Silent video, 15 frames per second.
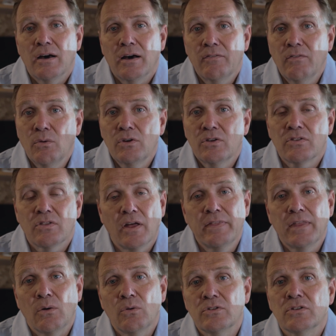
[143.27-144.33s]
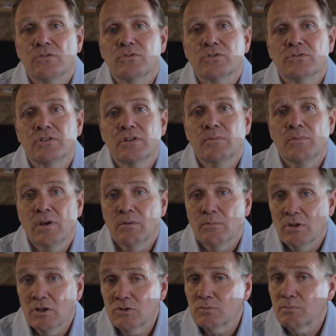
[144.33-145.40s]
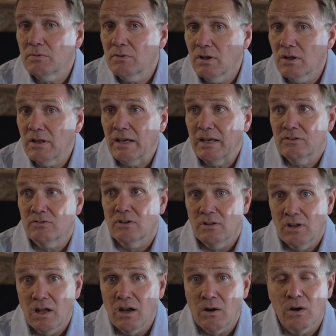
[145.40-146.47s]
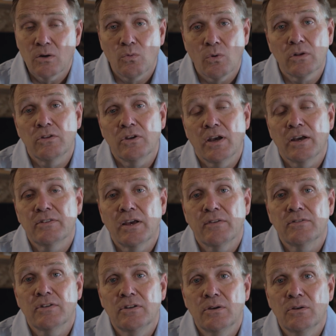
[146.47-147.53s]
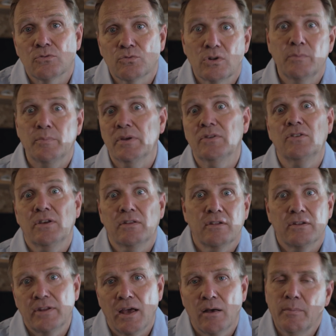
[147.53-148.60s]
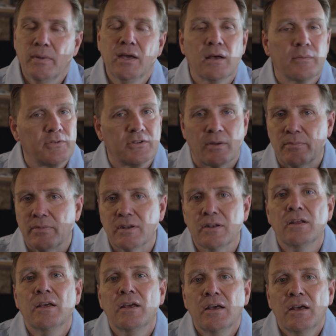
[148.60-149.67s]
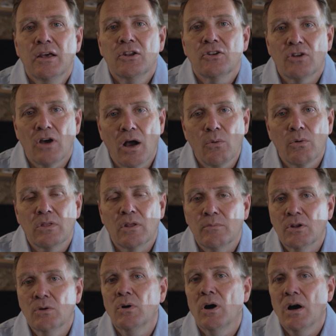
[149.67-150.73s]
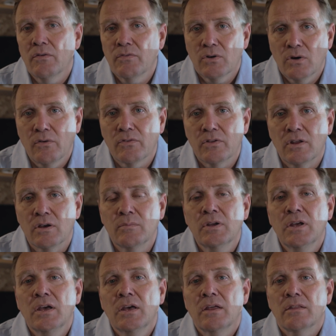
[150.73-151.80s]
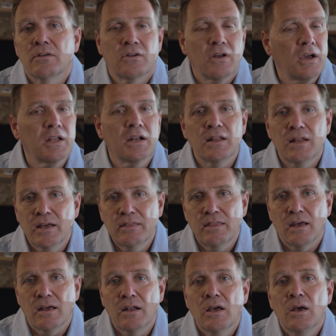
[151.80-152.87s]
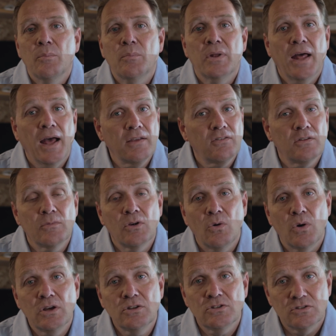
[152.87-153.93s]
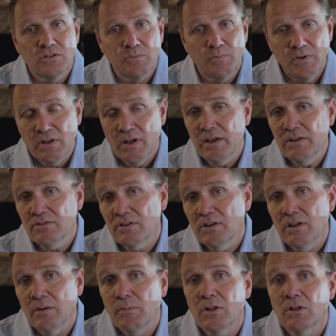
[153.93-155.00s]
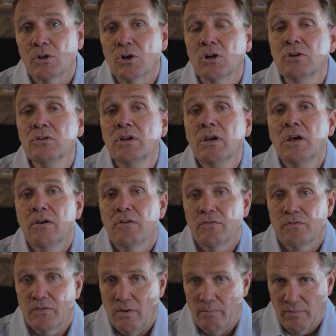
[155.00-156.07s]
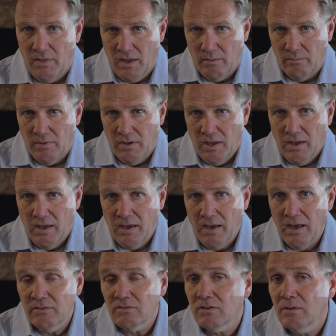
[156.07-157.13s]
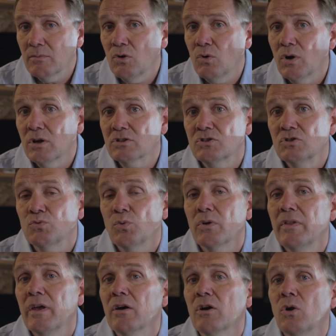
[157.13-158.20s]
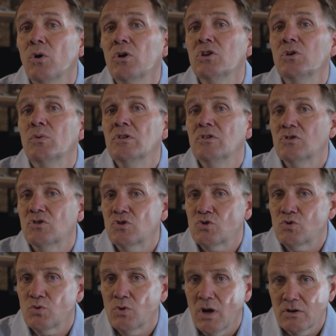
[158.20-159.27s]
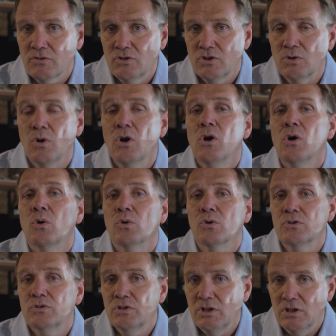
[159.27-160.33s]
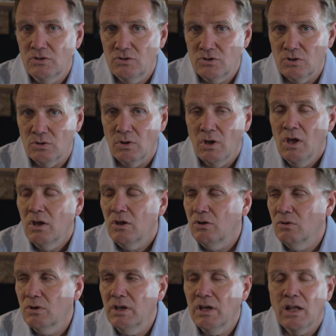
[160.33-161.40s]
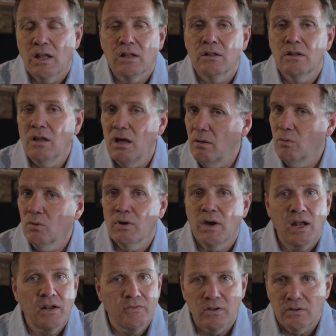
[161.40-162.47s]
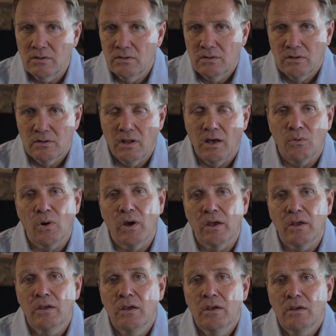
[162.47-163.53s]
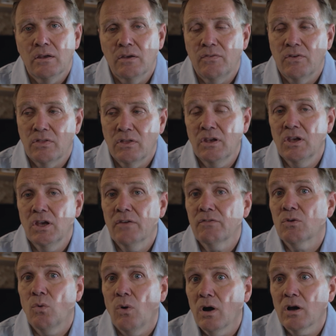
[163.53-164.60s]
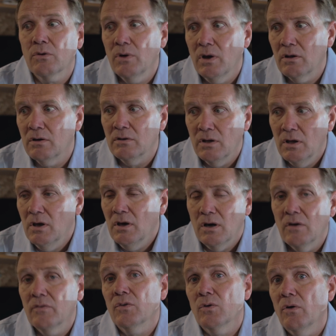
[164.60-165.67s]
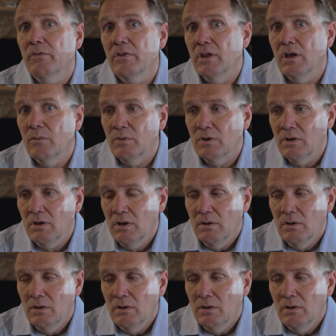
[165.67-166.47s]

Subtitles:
I've always thought that was interesting. That looks like it's a lot of hard work that you guys have to do. It's really busy in the town. Make up something. Talk with them. Don't hover over them. They're not going to like that. But ask them questions. Be nice to them. Learn from them. Ask them questions where they're going to instruct you or teach you. You'll get a lot more out of it that way. If you think you have to walk around and hover over them and